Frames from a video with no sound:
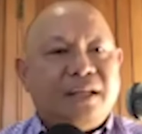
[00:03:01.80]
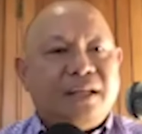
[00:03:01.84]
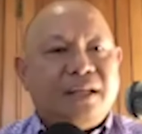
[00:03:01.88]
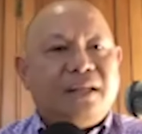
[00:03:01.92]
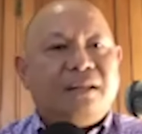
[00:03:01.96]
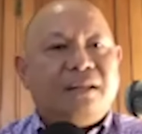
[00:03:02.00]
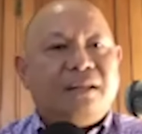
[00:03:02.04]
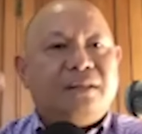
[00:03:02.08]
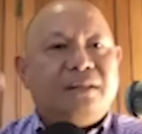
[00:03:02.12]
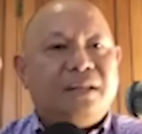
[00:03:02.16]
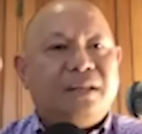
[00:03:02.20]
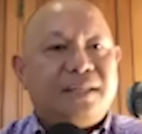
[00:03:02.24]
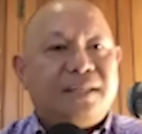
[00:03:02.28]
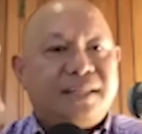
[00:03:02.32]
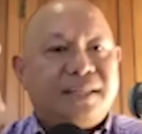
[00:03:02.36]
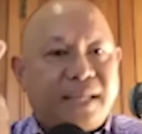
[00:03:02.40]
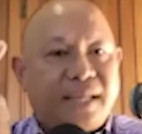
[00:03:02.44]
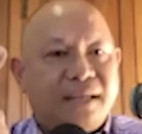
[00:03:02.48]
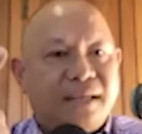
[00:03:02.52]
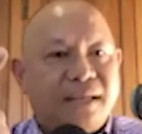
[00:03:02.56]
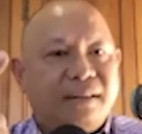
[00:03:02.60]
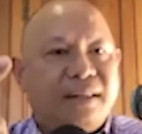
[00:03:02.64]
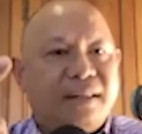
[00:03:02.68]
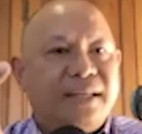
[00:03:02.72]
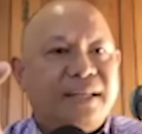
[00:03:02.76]
The
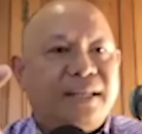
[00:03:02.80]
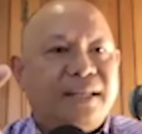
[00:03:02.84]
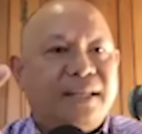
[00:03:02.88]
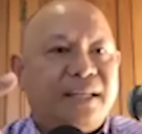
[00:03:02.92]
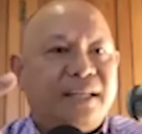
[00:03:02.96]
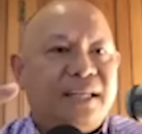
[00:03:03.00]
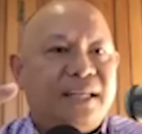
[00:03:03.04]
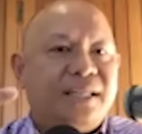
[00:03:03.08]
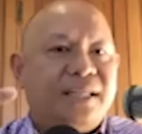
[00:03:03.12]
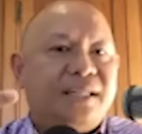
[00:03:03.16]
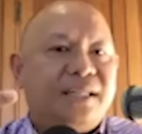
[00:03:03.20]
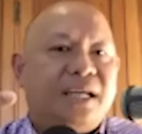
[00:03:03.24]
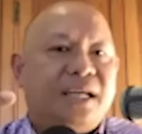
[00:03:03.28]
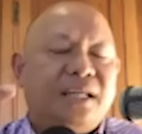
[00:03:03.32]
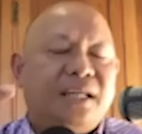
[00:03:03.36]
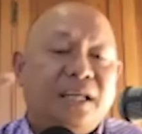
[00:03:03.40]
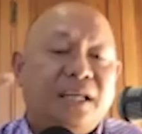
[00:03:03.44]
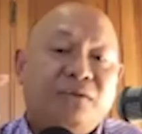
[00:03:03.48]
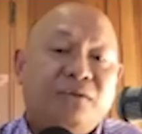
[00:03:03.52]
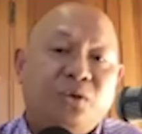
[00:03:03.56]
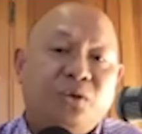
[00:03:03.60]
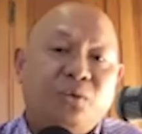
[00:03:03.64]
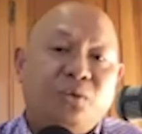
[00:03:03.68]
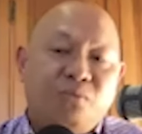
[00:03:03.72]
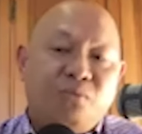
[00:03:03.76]
second thing that he said,
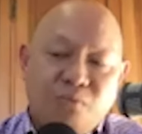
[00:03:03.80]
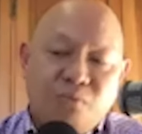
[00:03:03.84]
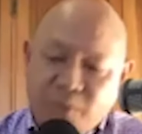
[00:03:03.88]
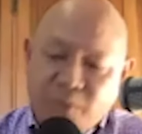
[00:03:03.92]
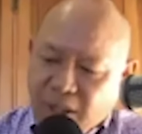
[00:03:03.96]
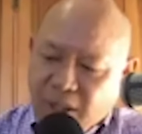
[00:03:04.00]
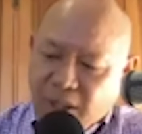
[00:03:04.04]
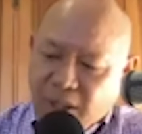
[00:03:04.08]
if you really